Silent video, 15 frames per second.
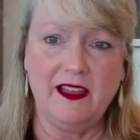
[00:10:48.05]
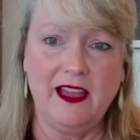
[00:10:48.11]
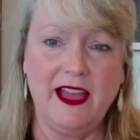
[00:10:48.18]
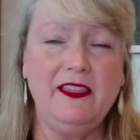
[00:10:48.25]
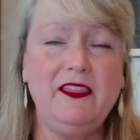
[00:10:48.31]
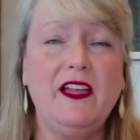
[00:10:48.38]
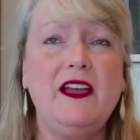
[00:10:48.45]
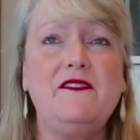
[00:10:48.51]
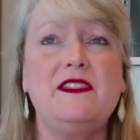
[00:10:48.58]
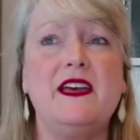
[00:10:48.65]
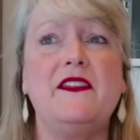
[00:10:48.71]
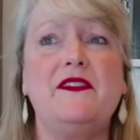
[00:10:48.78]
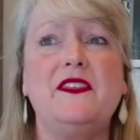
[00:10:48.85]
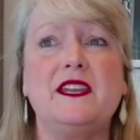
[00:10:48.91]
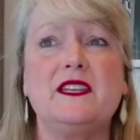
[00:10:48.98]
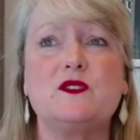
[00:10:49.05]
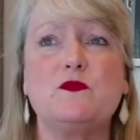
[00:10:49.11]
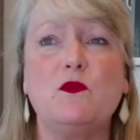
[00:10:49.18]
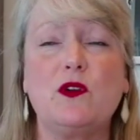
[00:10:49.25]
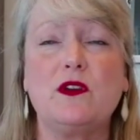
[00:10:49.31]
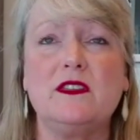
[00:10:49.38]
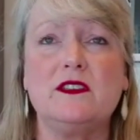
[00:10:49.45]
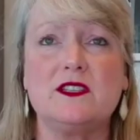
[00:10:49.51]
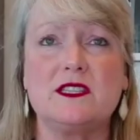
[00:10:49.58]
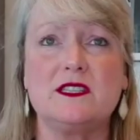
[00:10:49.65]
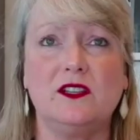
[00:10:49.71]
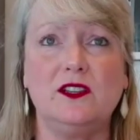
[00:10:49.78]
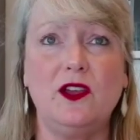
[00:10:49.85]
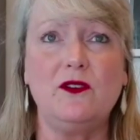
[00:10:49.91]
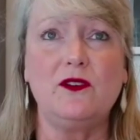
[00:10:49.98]
I love that it's more than just
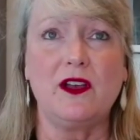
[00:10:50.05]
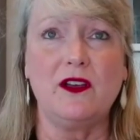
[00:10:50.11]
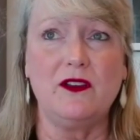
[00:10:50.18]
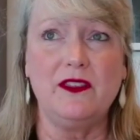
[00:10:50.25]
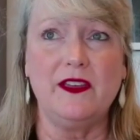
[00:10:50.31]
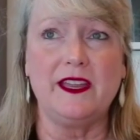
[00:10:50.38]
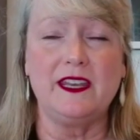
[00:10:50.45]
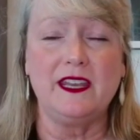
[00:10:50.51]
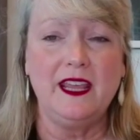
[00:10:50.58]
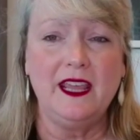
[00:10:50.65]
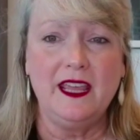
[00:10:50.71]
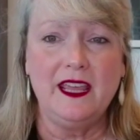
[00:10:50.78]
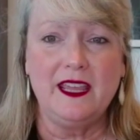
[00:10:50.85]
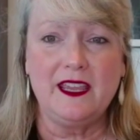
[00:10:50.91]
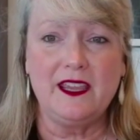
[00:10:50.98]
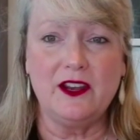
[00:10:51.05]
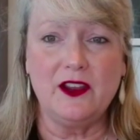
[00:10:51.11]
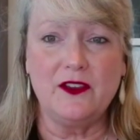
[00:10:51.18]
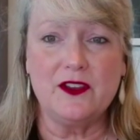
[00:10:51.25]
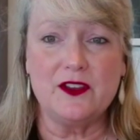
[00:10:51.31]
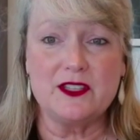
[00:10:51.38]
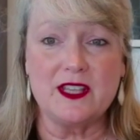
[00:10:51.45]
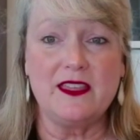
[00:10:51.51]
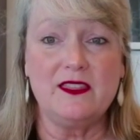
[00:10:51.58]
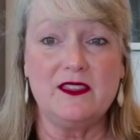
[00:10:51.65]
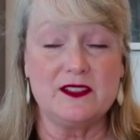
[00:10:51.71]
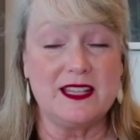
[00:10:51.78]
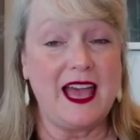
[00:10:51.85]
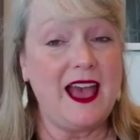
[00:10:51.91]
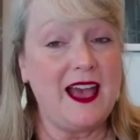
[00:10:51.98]
a logo. That
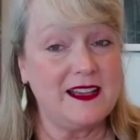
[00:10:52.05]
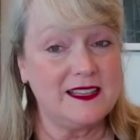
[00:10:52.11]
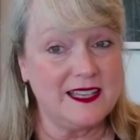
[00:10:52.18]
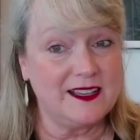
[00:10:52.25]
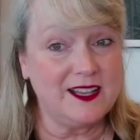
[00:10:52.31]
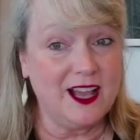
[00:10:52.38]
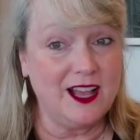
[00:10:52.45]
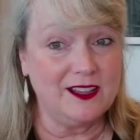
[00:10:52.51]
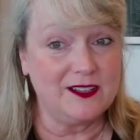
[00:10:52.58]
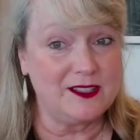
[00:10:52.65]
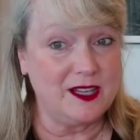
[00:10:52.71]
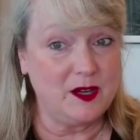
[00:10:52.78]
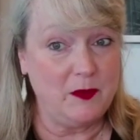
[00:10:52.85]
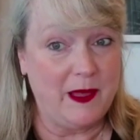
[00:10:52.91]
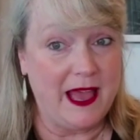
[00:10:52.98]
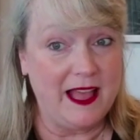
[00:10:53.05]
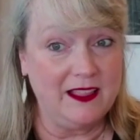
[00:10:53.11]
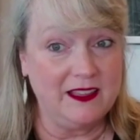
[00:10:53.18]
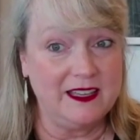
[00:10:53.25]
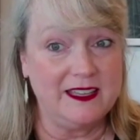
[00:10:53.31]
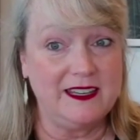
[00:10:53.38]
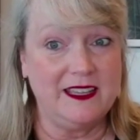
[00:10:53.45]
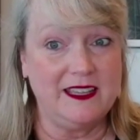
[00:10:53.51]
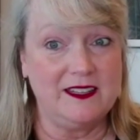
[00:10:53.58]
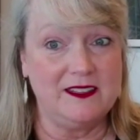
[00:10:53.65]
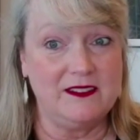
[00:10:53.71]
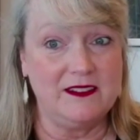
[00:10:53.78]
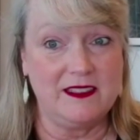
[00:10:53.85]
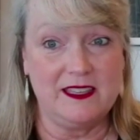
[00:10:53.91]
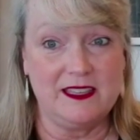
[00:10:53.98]
there's accent colors and a palette
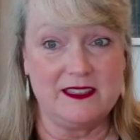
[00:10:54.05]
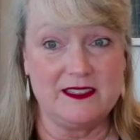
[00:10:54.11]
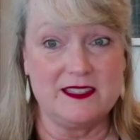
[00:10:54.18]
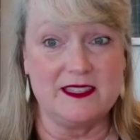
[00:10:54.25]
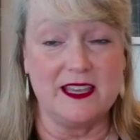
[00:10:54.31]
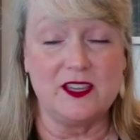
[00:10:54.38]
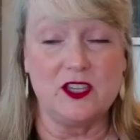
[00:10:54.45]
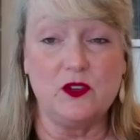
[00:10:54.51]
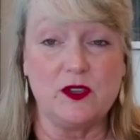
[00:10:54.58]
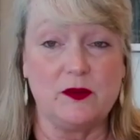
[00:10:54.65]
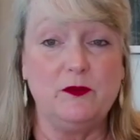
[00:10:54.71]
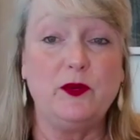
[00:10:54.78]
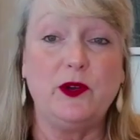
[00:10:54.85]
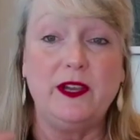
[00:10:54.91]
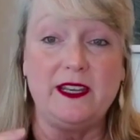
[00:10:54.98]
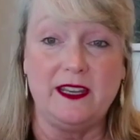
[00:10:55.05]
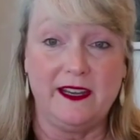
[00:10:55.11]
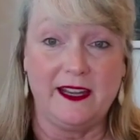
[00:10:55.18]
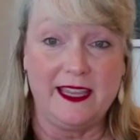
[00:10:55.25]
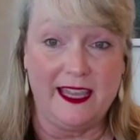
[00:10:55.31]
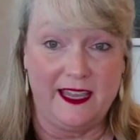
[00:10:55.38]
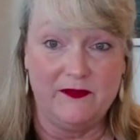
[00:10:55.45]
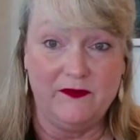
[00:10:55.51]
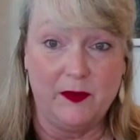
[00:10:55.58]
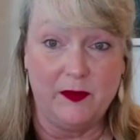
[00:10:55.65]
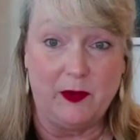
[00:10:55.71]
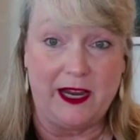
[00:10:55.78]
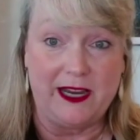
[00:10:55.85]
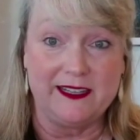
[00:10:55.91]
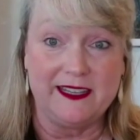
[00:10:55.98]
and things that you can put in a Canva
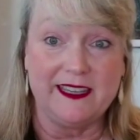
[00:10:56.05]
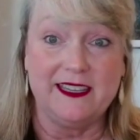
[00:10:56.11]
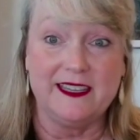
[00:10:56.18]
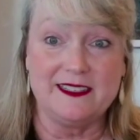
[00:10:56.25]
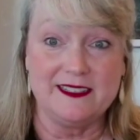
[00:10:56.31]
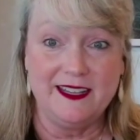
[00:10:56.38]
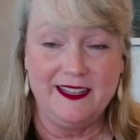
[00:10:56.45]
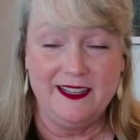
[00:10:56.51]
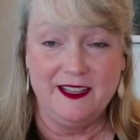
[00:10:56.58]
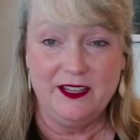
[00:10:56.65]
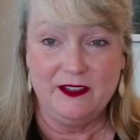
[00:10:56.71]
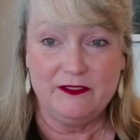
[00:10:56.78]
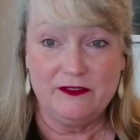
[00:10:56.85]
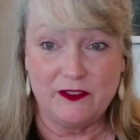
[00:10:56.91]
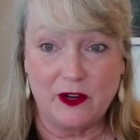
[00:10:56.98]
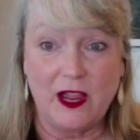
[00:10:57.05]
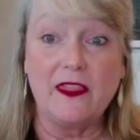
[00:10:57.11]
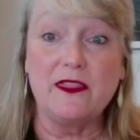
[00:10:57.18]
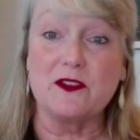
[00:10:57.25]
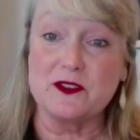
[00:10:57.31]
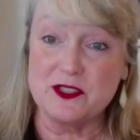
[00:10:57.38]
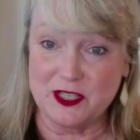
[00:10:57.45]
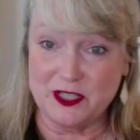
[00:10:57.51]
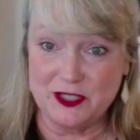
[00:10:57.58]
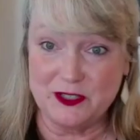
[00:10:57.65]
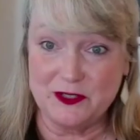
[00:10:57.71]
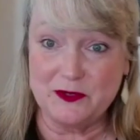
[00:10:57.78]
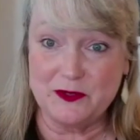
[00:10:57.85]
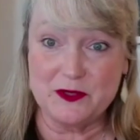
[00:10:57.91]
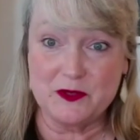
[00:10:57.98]
brand kit for others to
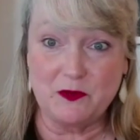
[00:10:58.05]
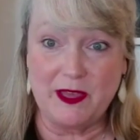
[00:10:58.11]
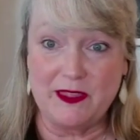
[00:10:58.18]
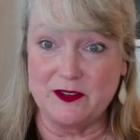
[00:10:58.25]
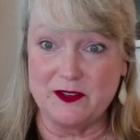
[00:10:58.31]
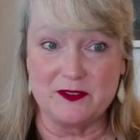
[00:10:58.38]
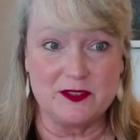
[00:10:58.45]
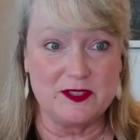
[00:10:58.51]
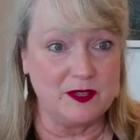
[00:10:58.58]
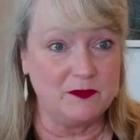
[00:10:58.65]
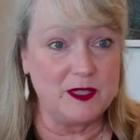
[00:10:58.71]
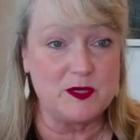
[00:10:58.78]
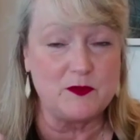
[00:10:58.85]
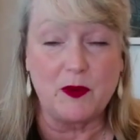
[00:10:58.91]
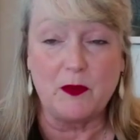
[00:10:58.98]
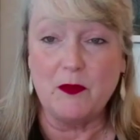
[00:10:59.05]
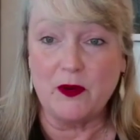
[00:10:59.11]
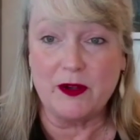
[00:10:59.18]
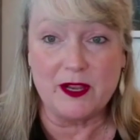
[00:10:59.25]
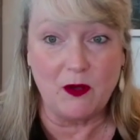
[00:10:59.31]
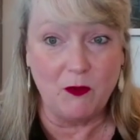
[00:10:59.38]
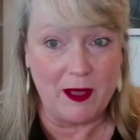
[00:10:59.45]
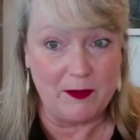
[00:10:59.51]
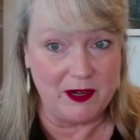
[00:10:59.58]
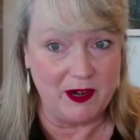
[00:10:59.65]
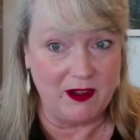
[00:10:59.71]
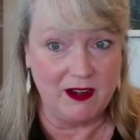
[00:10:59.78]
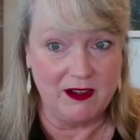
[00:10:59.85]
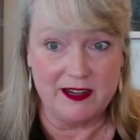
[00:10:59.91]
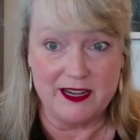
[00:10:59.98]
use, whether someone's promoting a
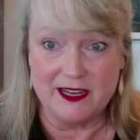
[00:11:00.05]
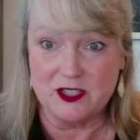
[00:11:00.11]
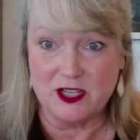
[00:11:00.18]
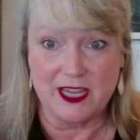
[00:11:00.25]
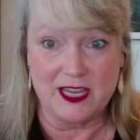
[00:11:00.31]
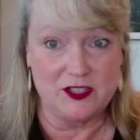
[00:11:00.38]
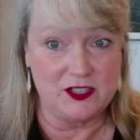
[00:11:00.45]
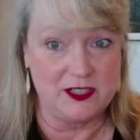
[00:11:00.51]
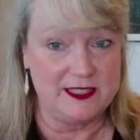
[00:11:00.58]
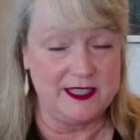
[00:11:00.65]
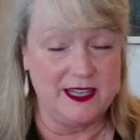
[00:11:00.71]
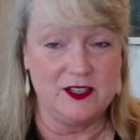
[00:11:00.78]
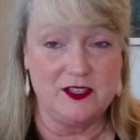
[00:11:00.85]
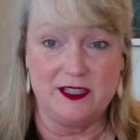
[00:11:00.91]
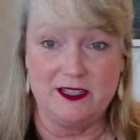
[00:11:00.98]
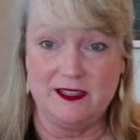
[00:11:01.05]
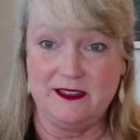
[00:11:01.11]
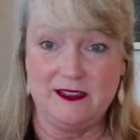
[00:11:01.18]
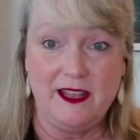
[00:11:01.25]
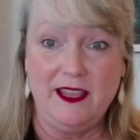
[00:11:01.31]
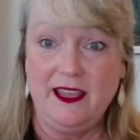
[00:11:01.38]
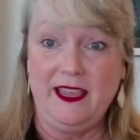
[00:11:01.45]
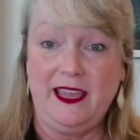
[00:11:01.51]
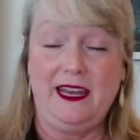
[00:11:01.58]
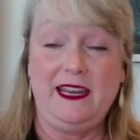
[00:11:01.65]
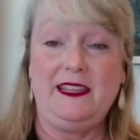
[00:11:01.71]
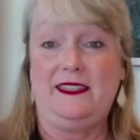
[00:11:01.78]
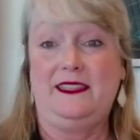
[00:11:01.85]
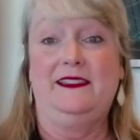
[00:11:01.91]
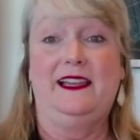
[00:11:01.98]
webinar, an education session,
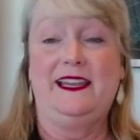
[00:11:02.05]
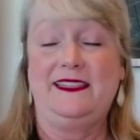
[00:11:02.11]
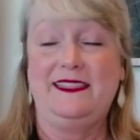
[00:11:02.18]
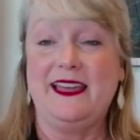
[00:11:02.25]
anything like